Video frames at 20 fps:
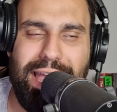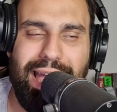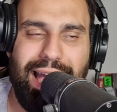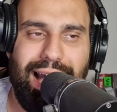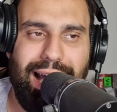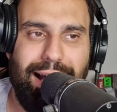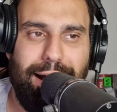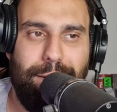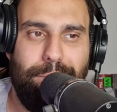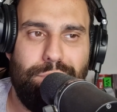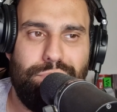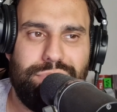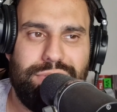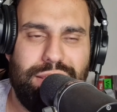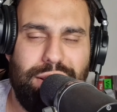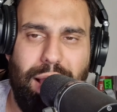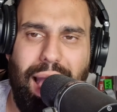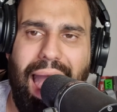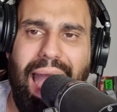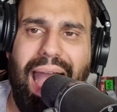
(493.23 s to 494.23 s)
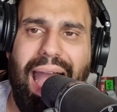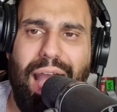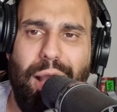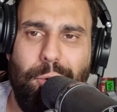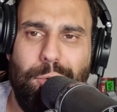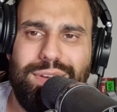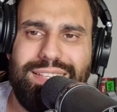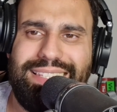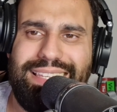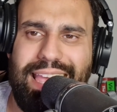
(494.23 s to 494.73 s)
How
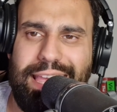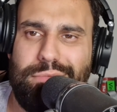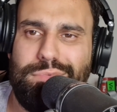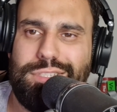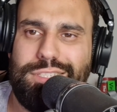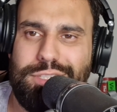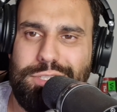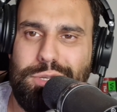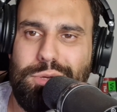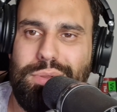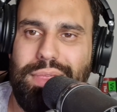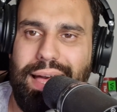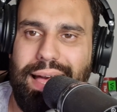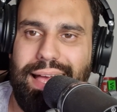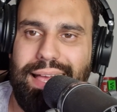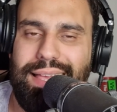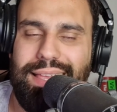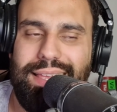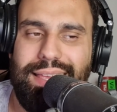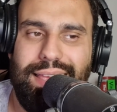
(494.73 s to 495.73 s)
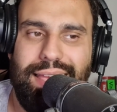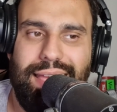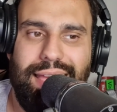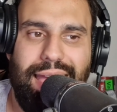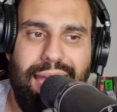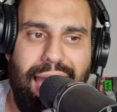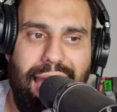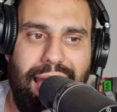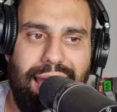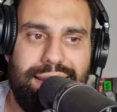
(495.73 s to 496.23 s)
was he able to do that?
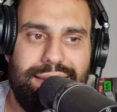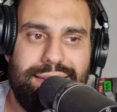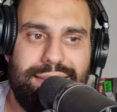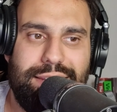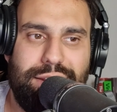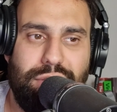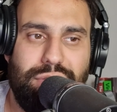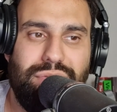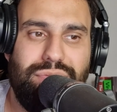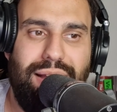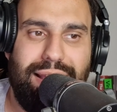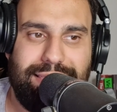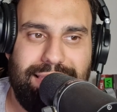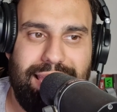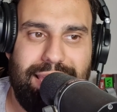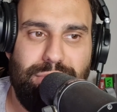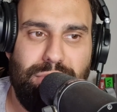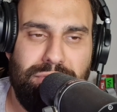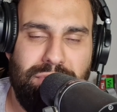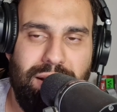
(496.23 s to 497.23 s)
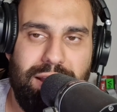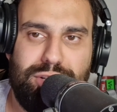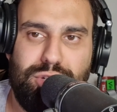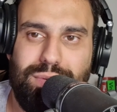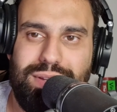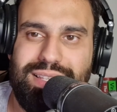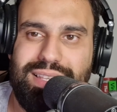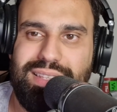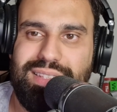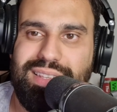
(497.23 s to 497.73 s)
And, the fact that he referred to it
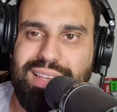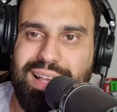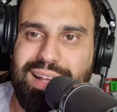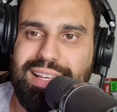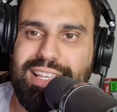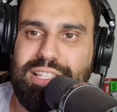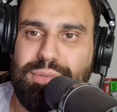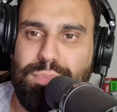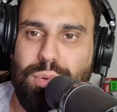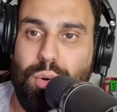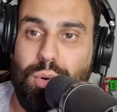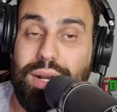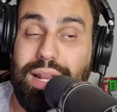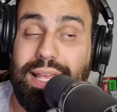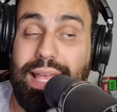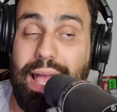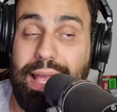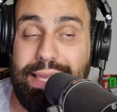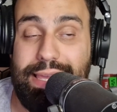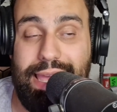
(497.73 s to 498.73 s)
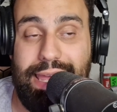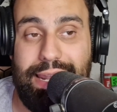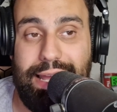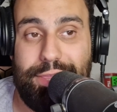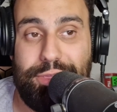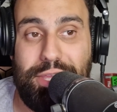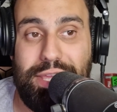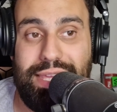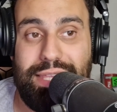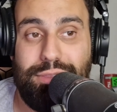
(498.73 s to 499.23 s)
as a circus board, again, I
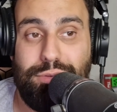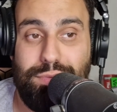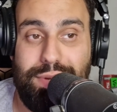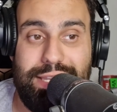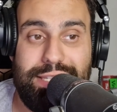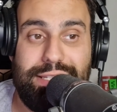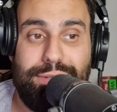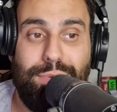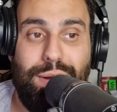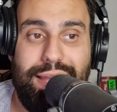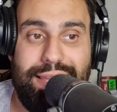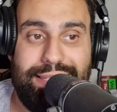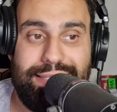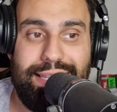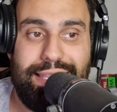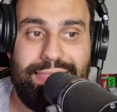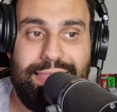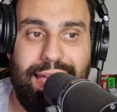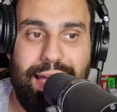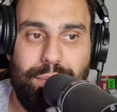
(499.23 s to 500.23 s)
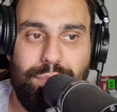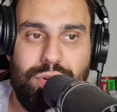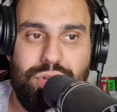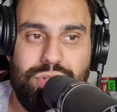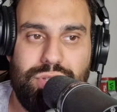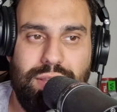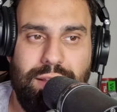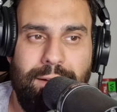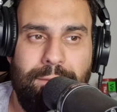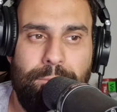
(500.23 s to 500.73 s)
think the reason why he said that
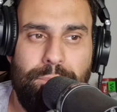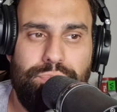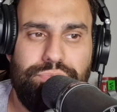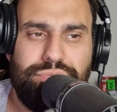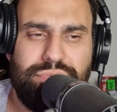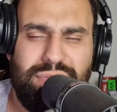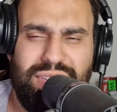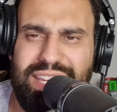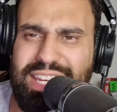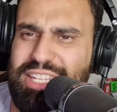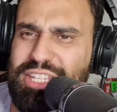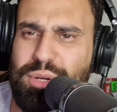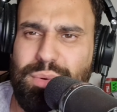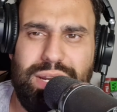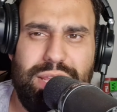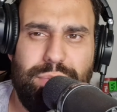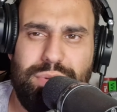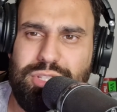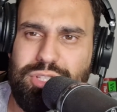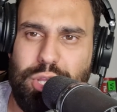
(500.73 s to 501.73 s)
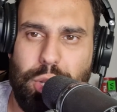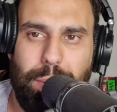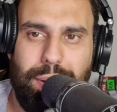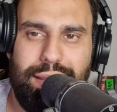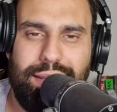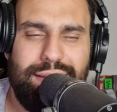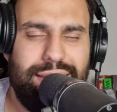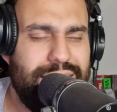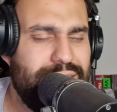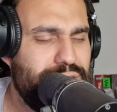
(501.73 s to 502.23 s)
was he knew what he was
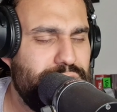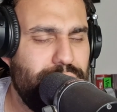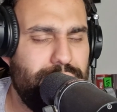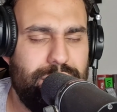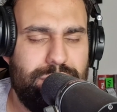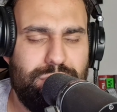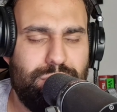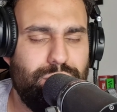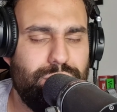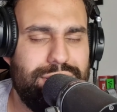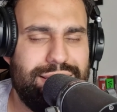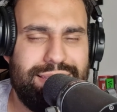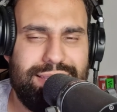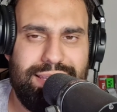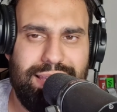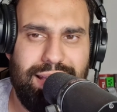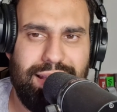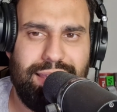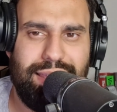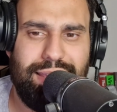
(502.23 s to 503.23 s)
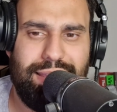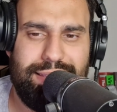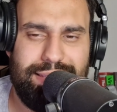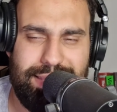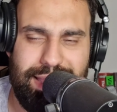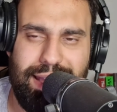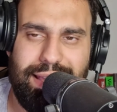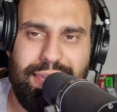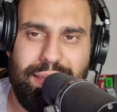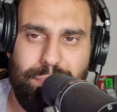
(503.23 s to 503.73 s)
doing. He knew it was called a
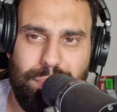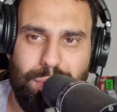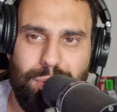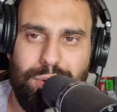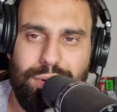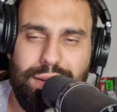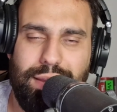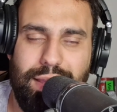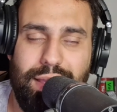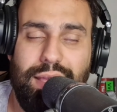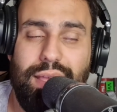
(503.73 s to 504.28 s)
circuit board.